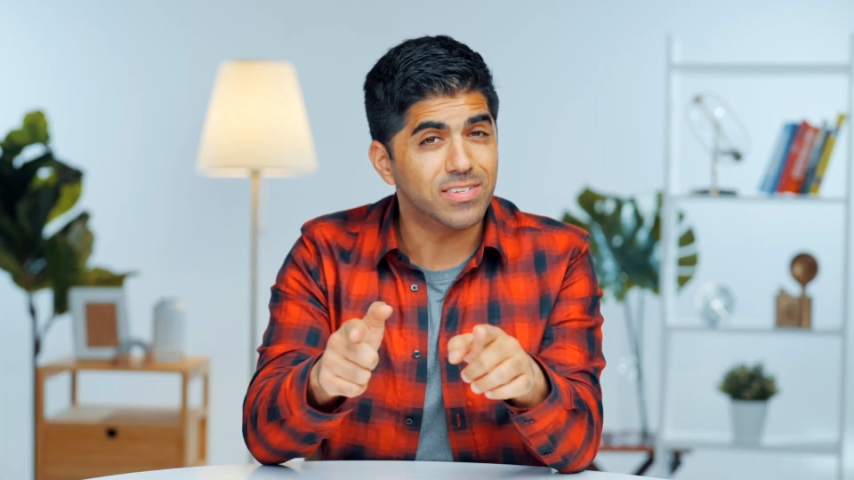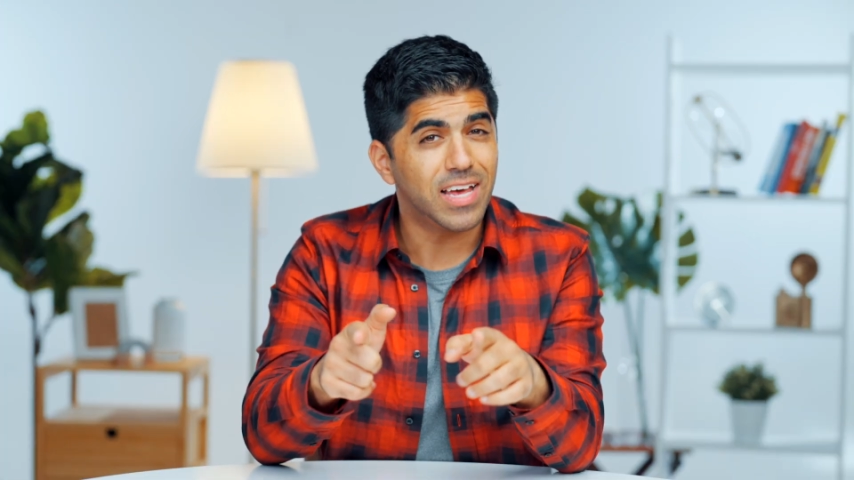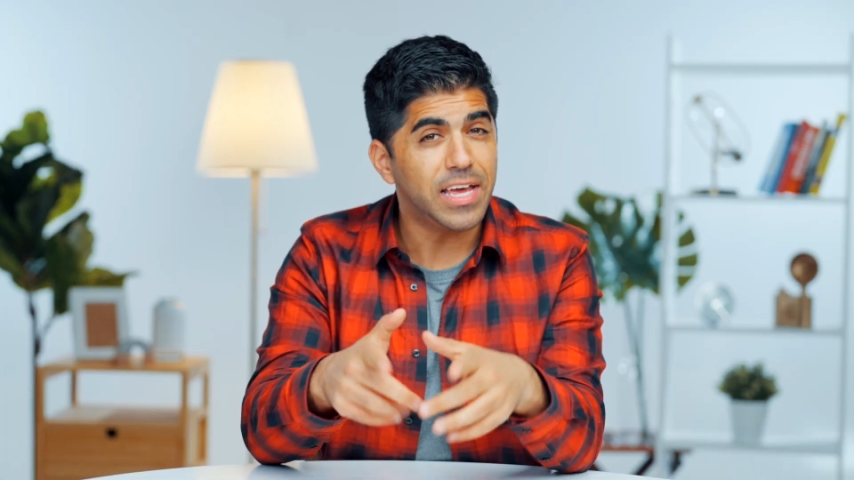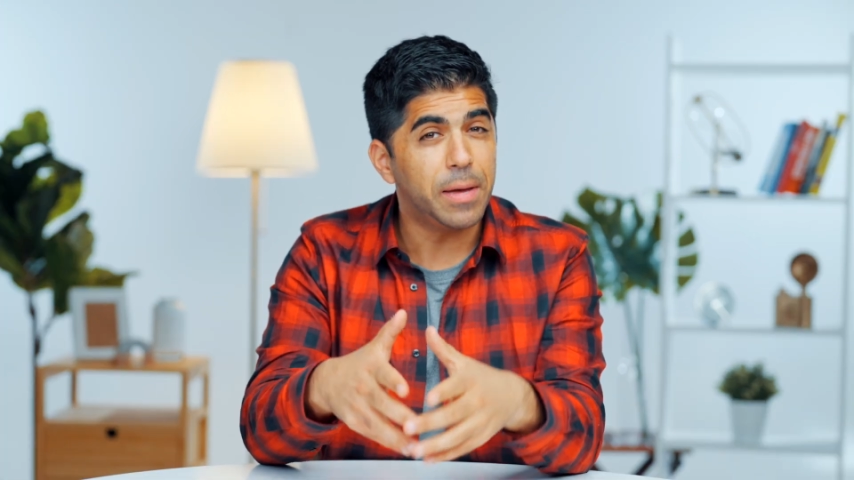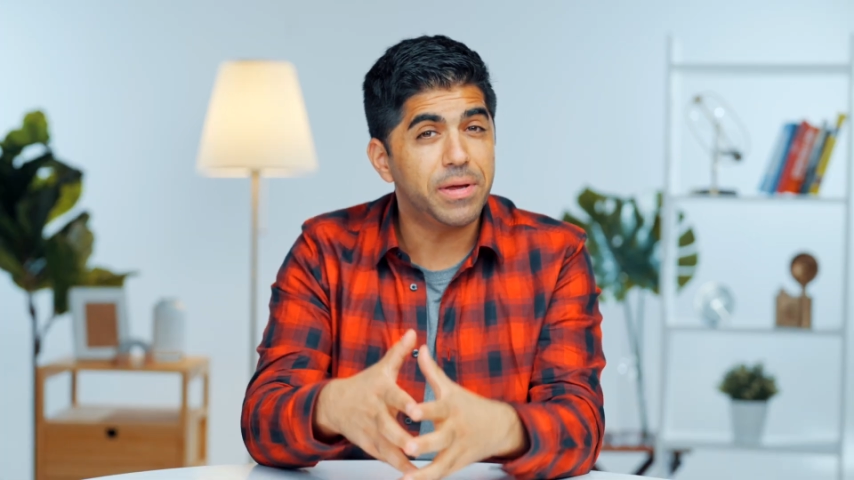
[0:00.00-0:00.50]

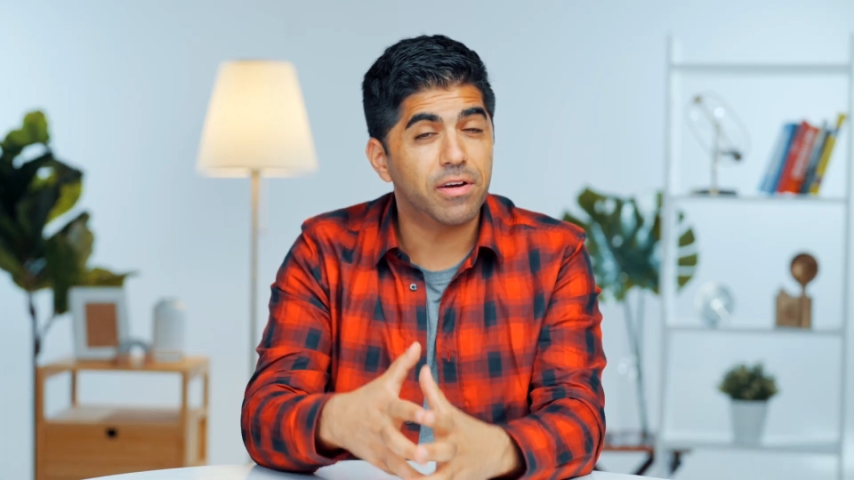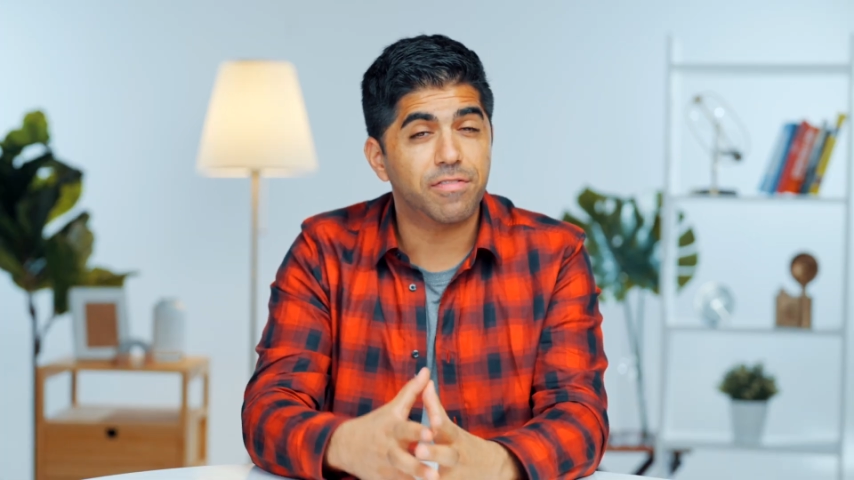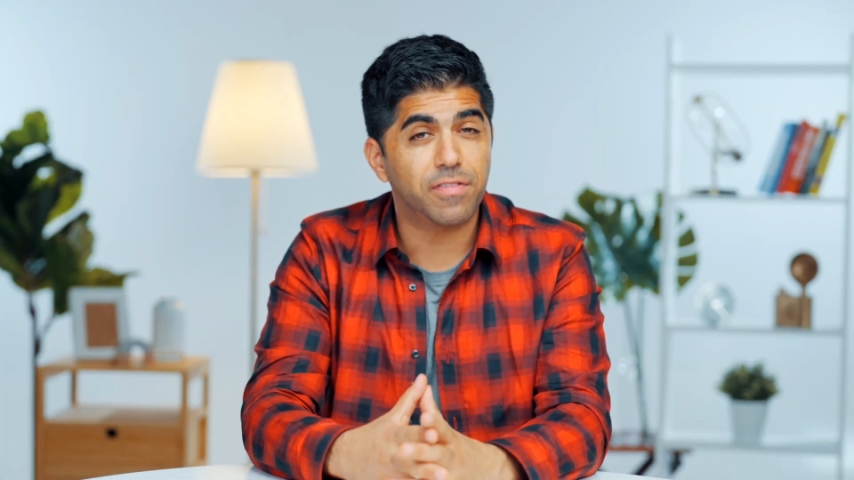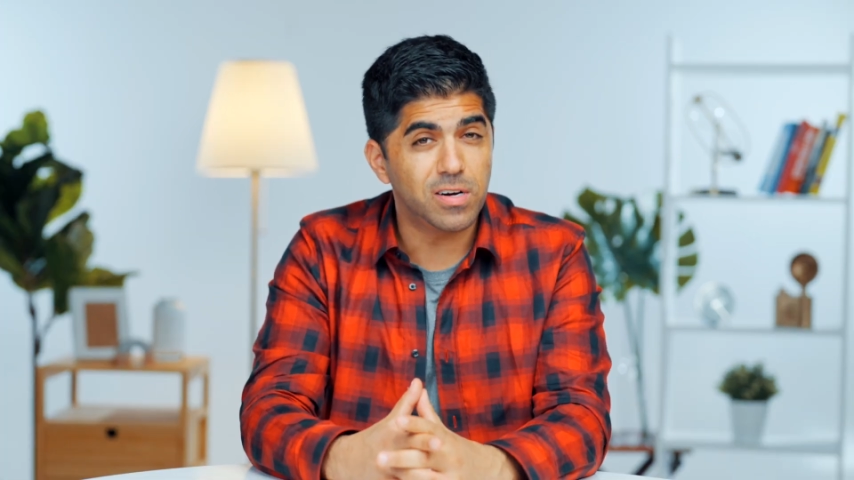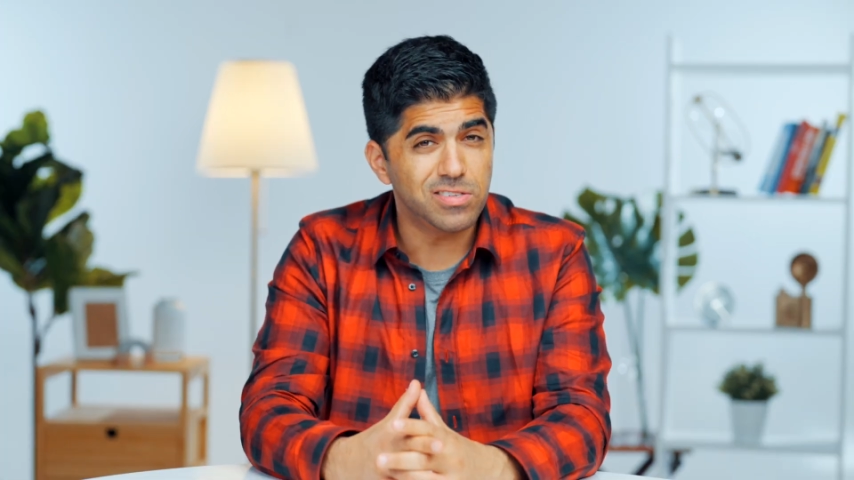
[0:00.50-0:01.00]
site appear
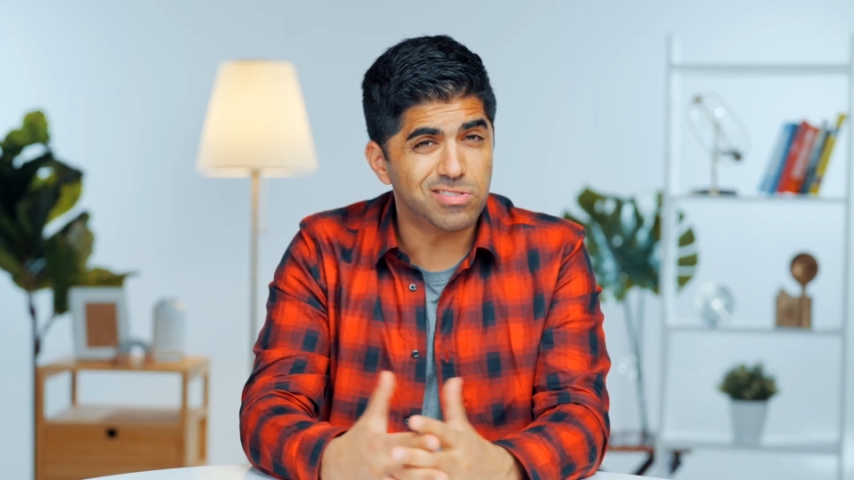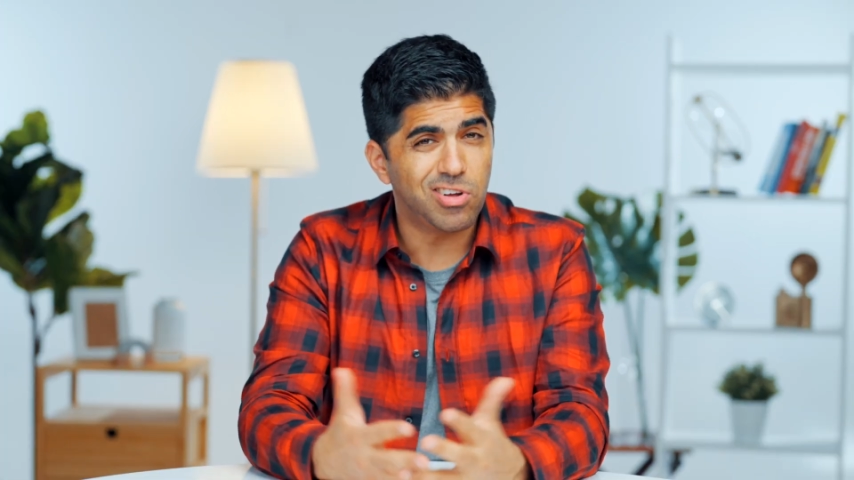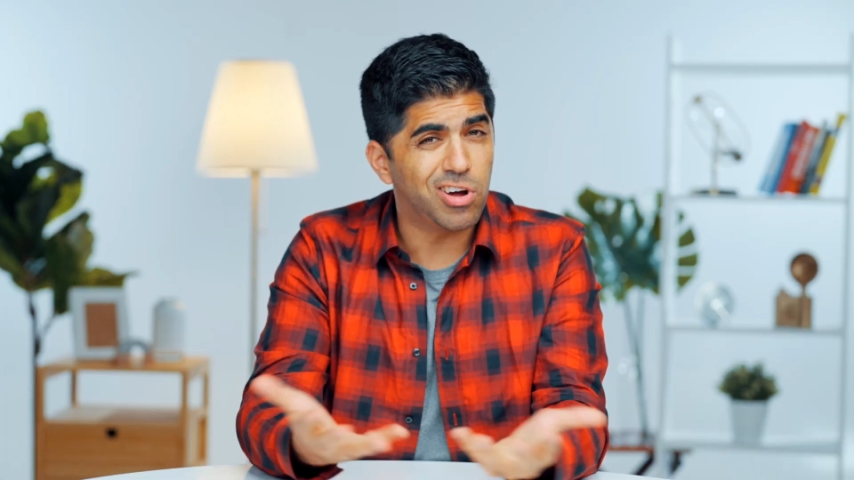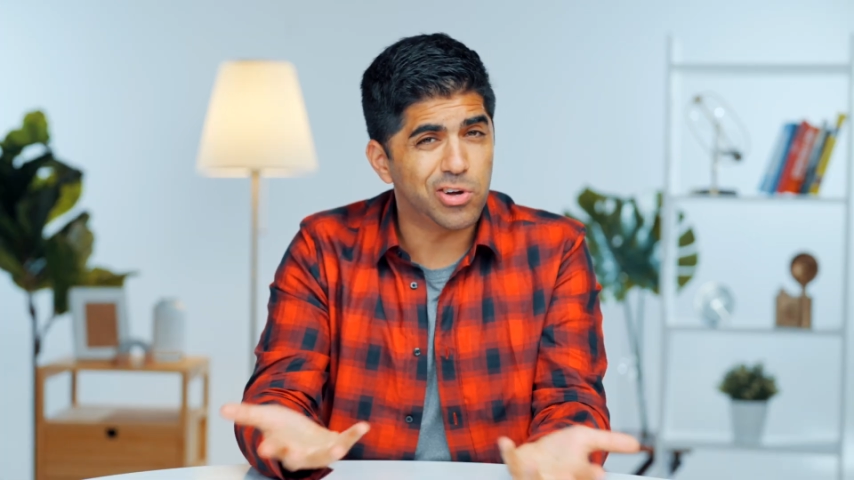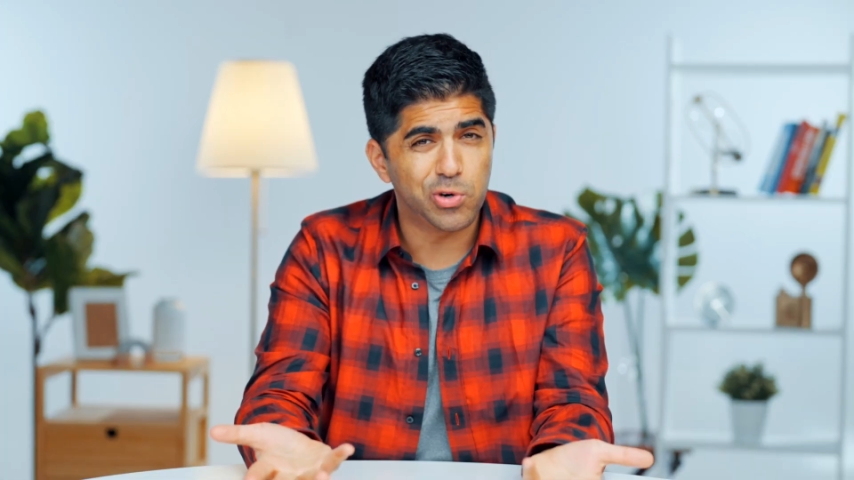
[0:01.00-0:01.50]
first
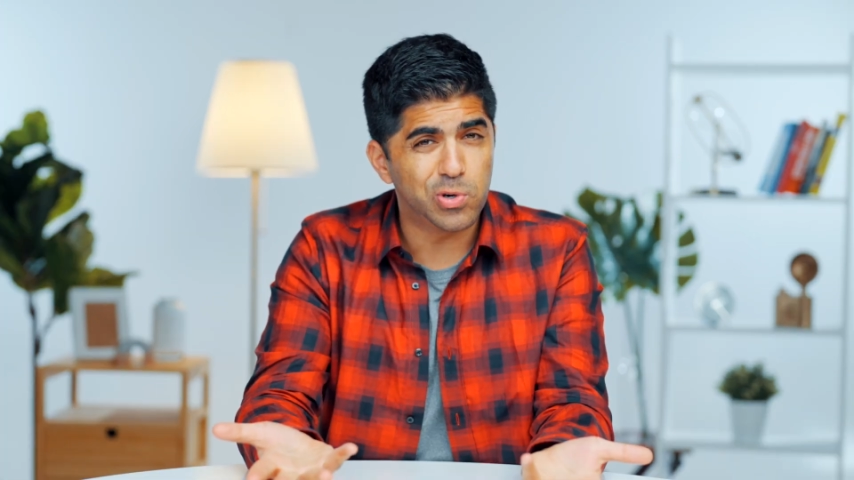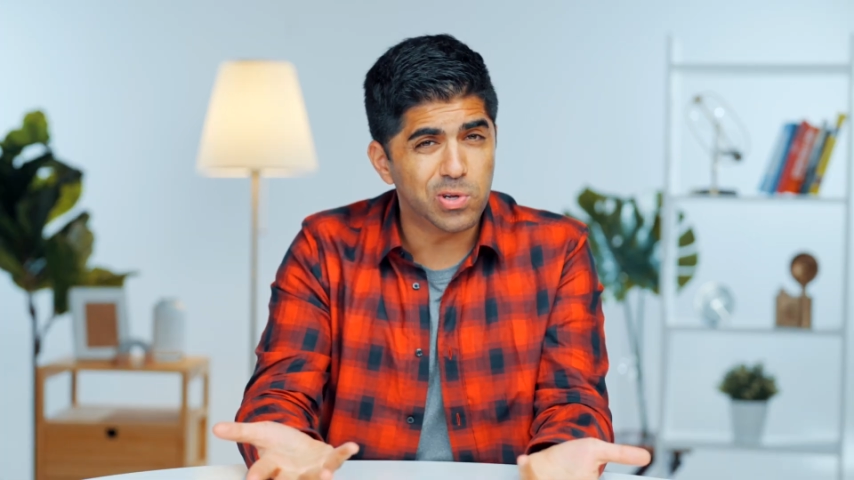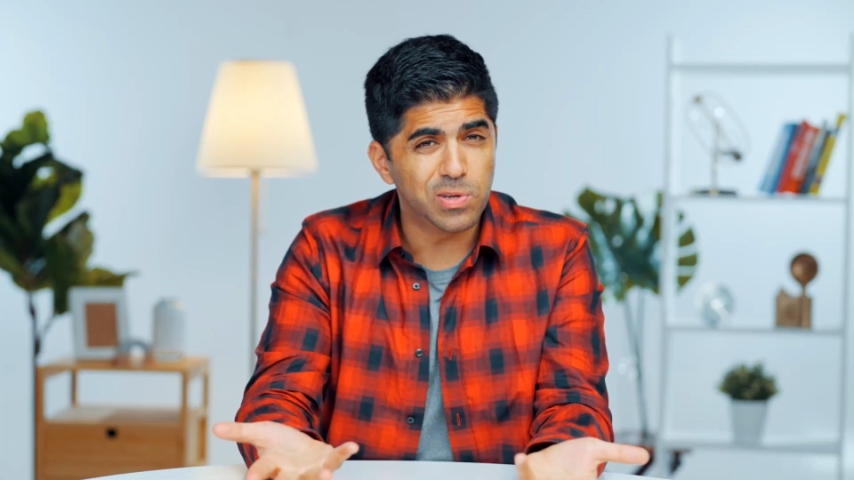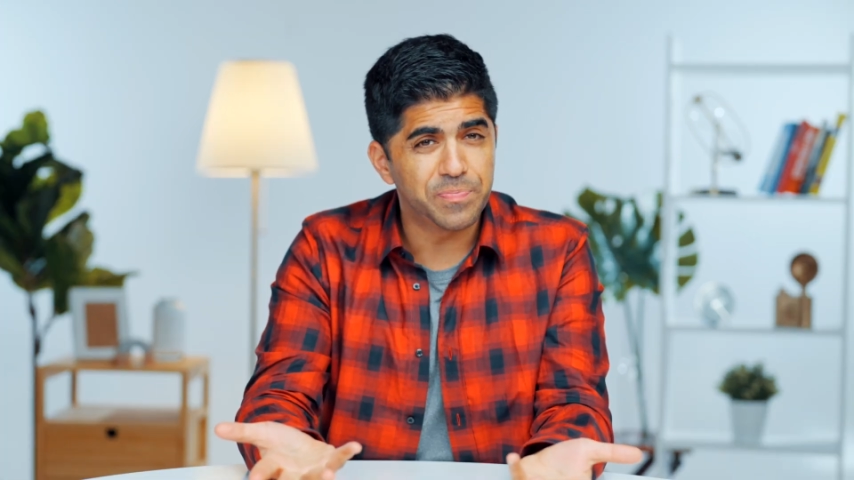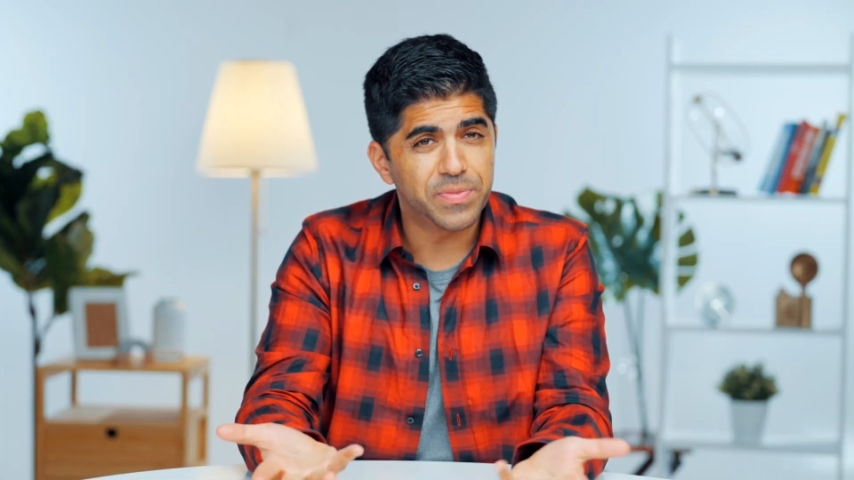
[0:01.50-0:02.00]
on Google?